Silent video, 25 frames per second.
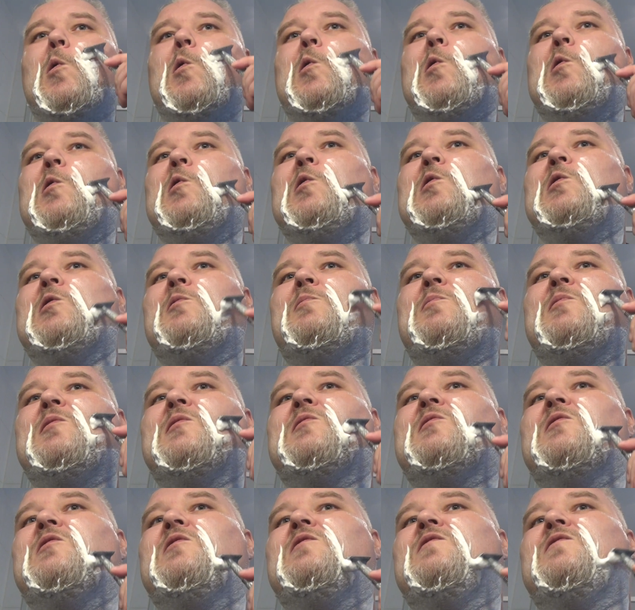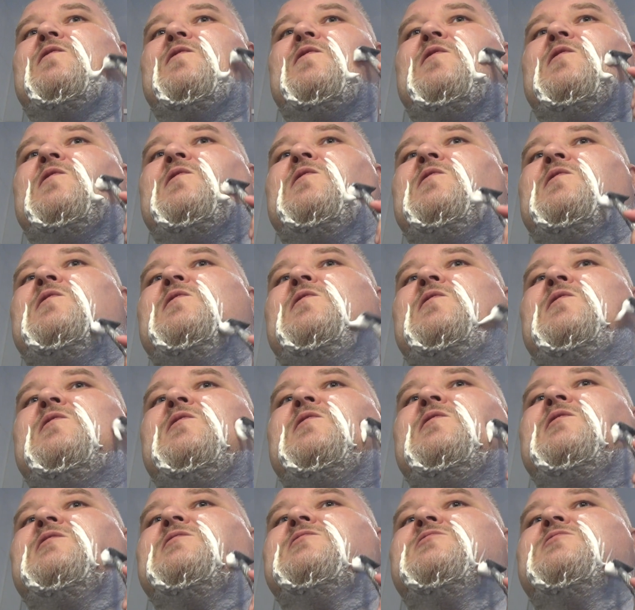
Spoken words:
a little bit of a